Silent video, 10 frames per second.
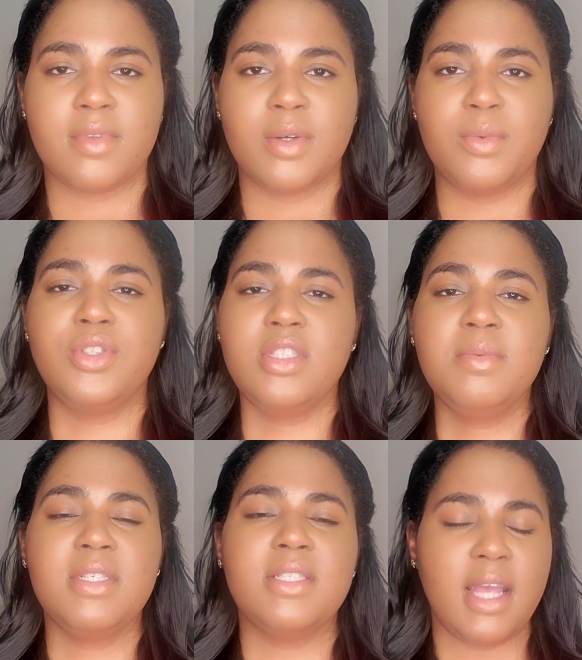Which leads me
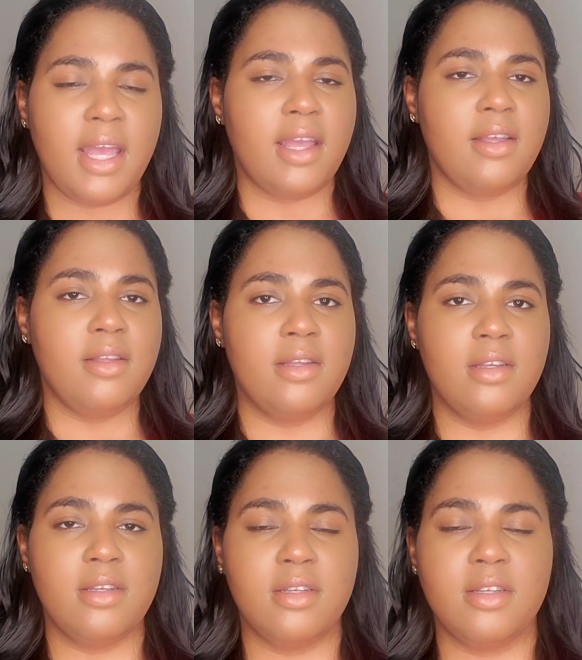to say,
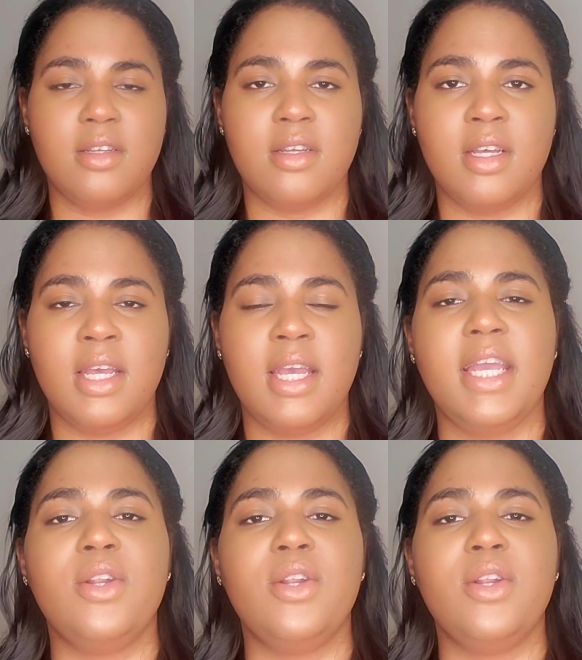in